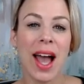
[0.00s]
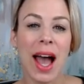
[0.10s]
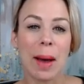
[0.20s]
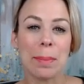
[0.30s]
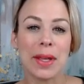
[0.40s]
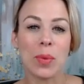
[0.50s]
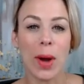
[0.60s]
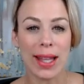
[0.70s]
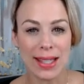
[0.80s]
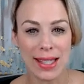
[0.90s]
Happy
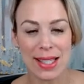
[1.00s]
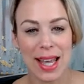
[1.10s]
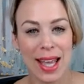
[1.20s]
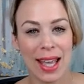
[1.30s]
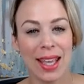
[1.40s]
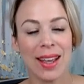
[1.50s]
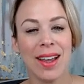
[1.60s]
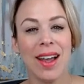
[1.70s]
Wednesday.